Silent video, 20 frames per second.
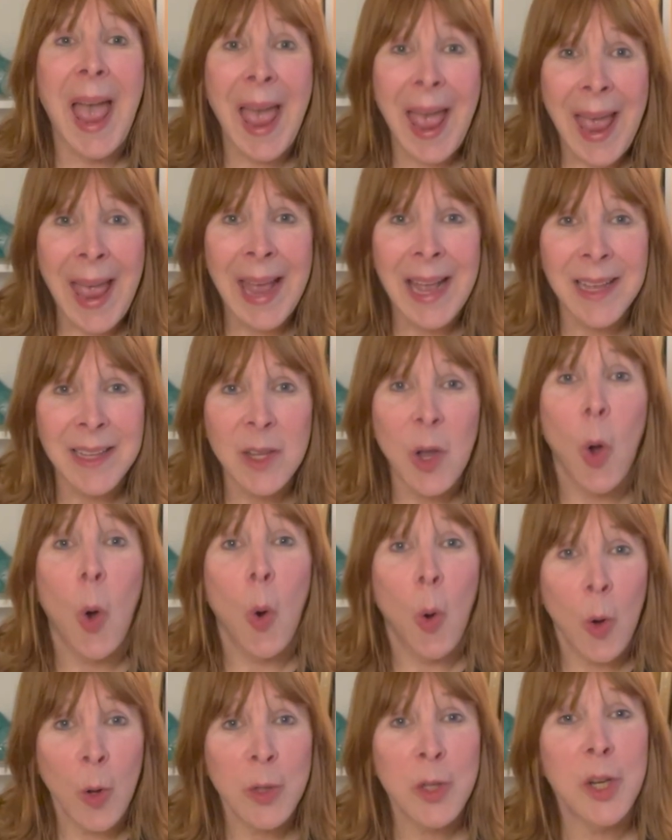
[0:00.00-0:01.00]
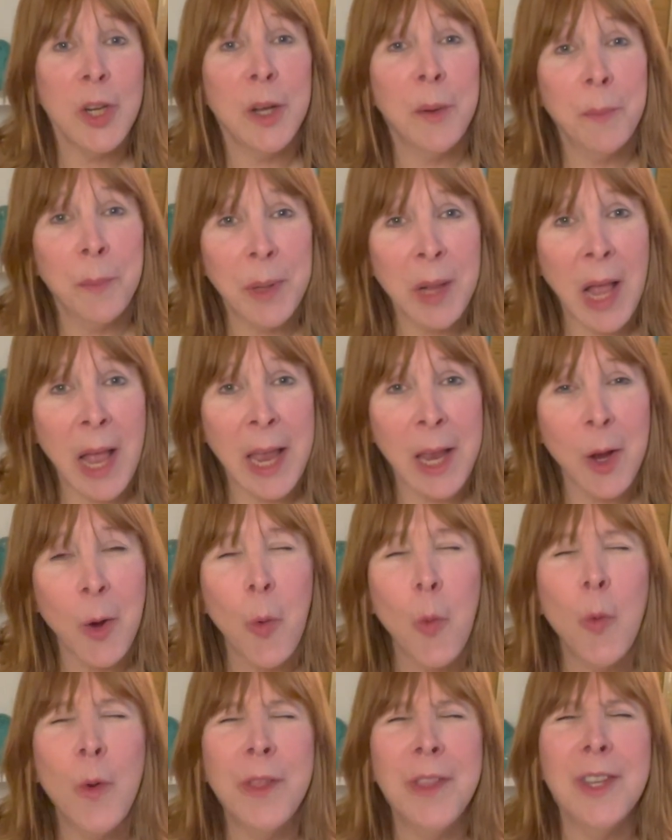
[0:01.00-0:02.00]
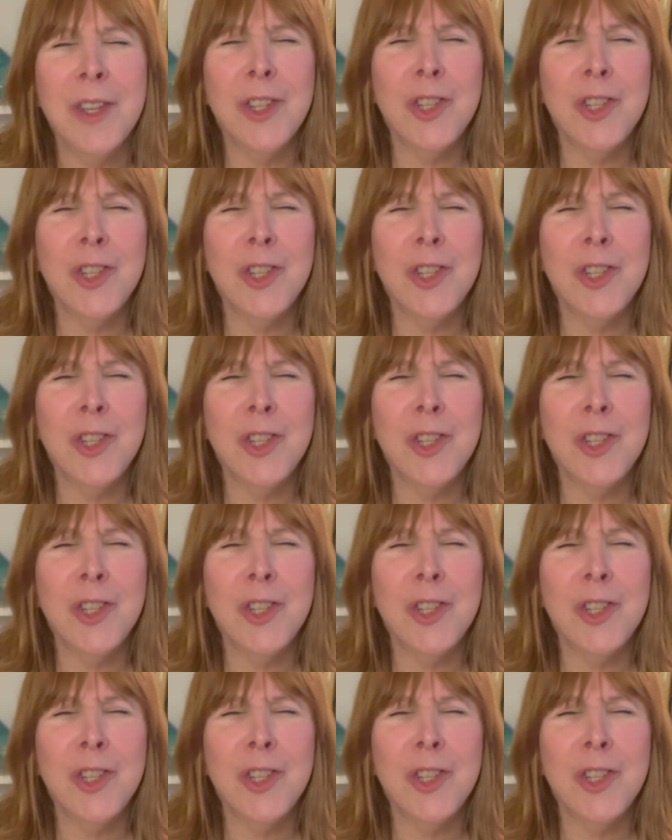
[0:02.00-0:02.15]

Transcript: and also comply with the